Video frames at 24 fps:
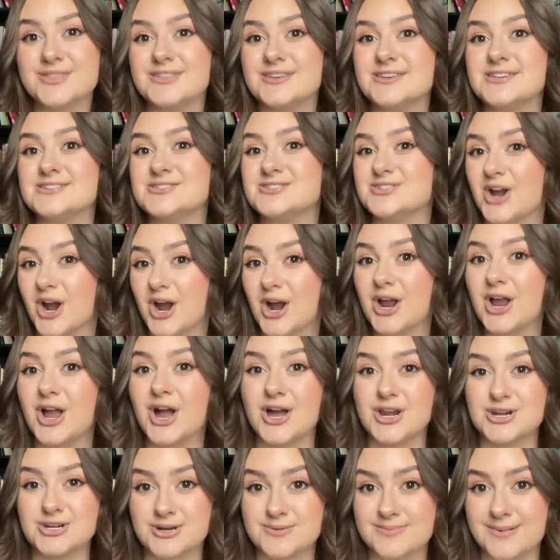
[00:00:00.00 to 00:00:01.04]
the dark
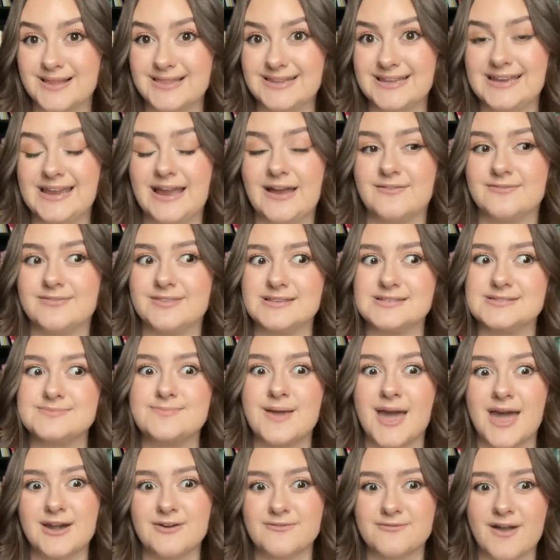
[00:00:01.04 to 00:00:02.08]
underbelly of this
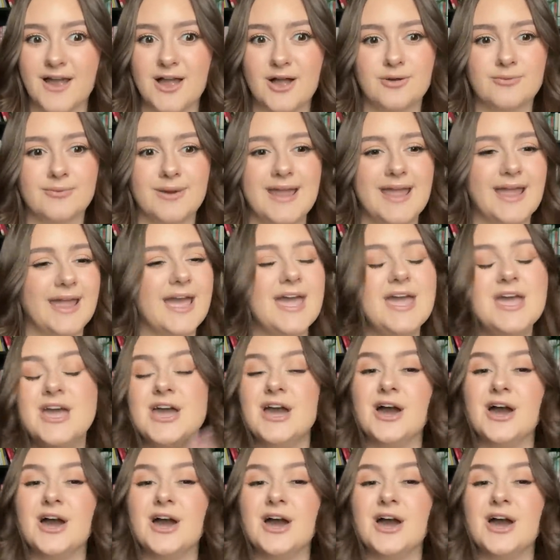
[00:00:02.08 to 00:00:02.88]
pedophile ring.